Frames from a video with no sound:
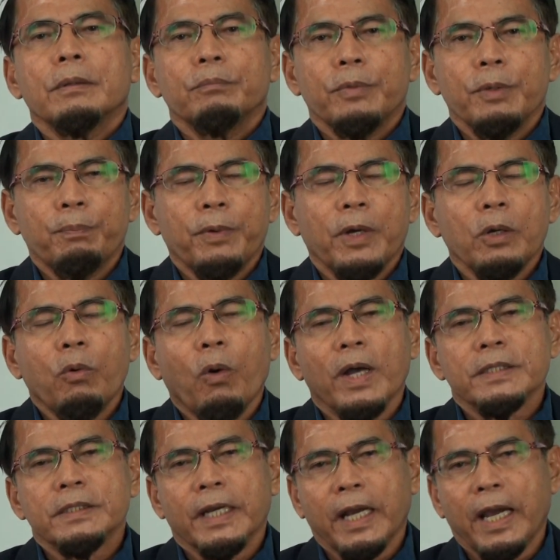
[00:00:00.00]
people who
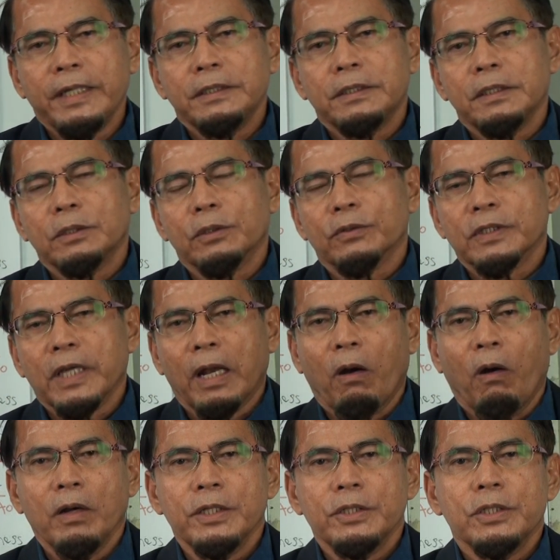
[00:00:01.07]
are psychiatrists or
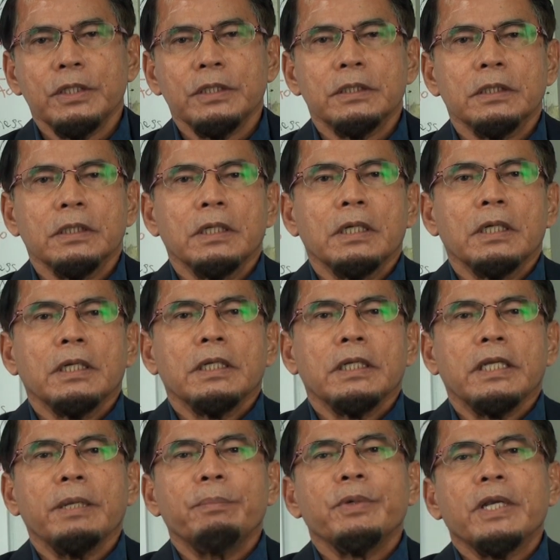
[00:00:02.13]
psychologists,
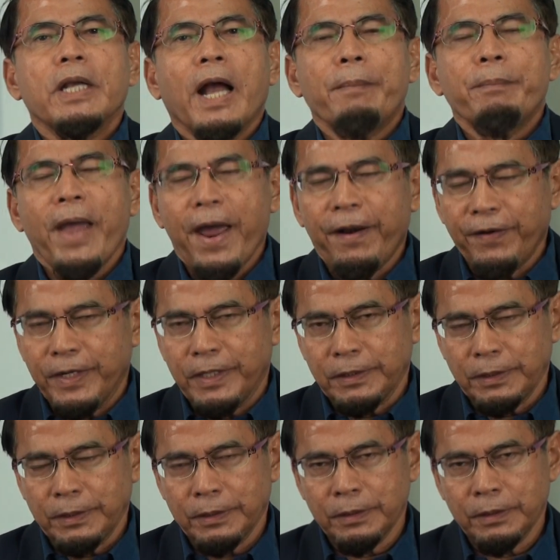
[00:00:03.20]
they become
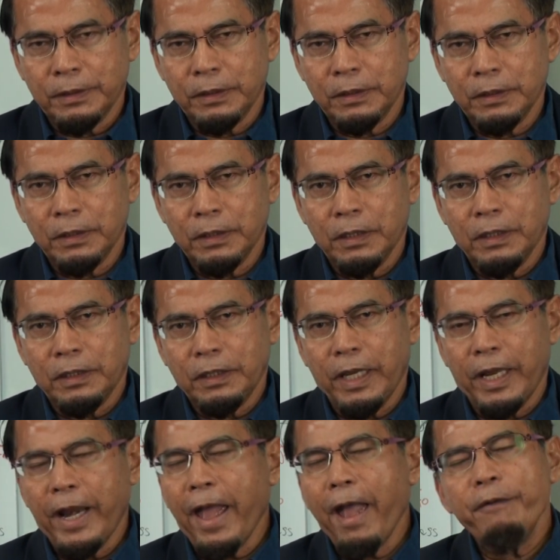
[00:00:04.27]
arrogant
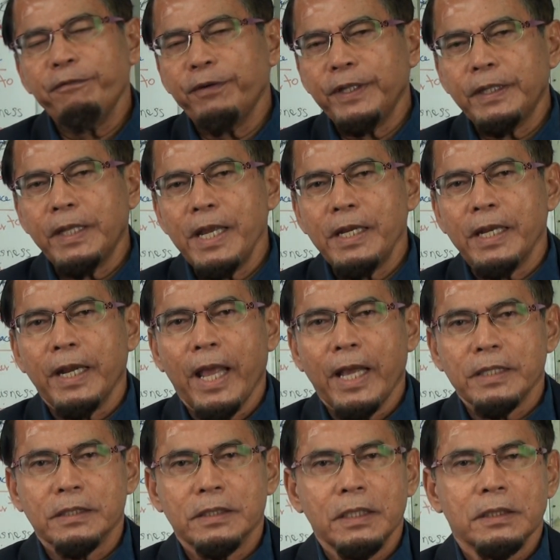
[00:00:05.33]
that everything that
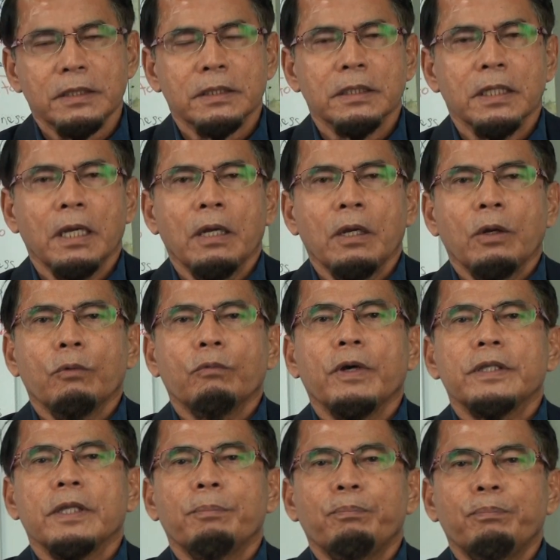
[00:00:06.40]
exists,
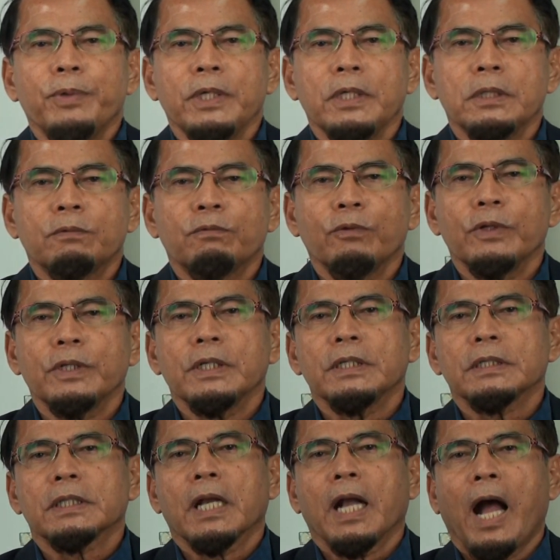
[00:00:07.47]
whether
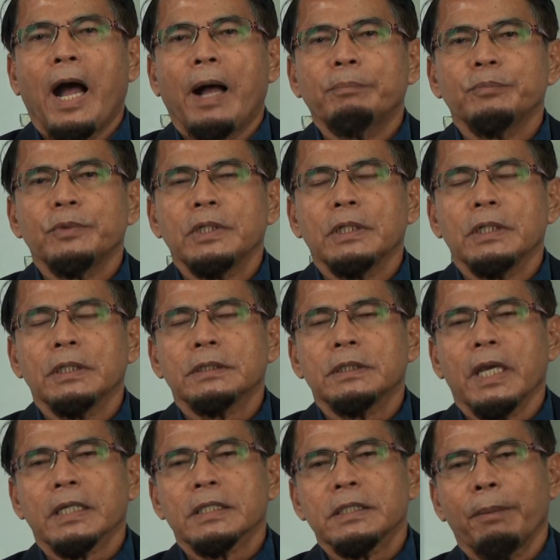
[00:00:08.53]
peacefulness, calmness,
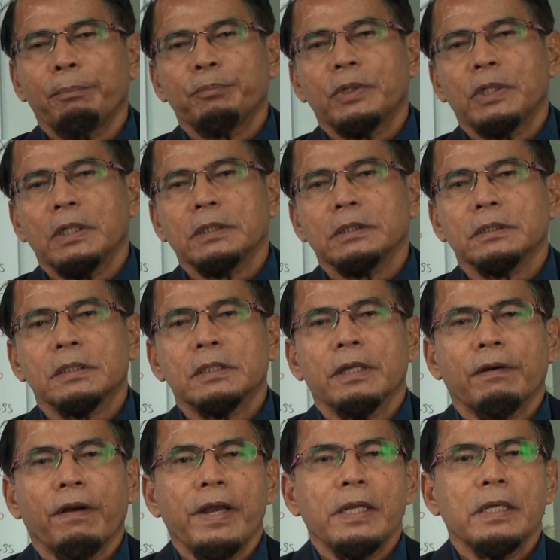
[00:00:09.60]
acceptance,
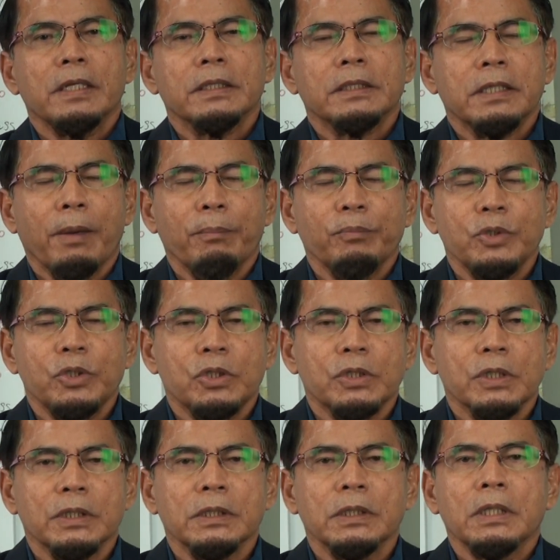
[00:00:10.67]
surrender,
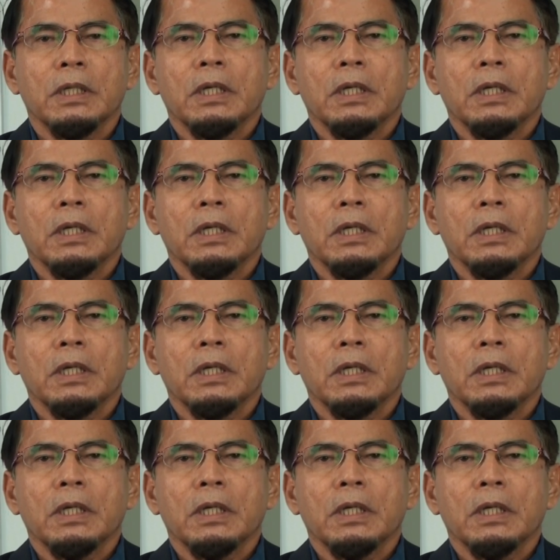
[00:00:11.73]
submission,